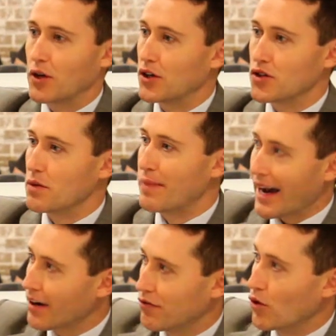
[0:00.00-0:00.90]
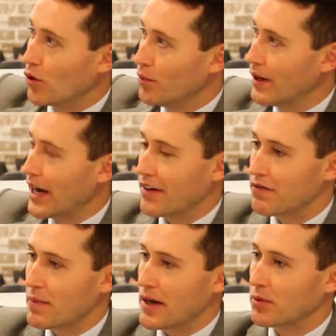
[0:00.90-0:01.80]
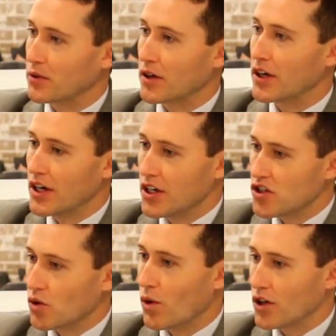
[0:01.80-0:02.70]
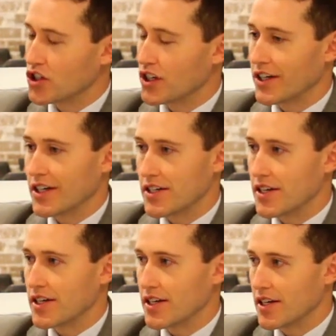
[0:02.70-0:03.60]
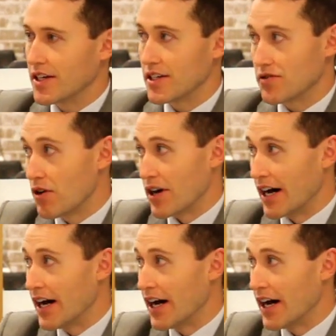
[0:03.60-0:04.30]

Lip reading: go do the back form, and for people to watch it is very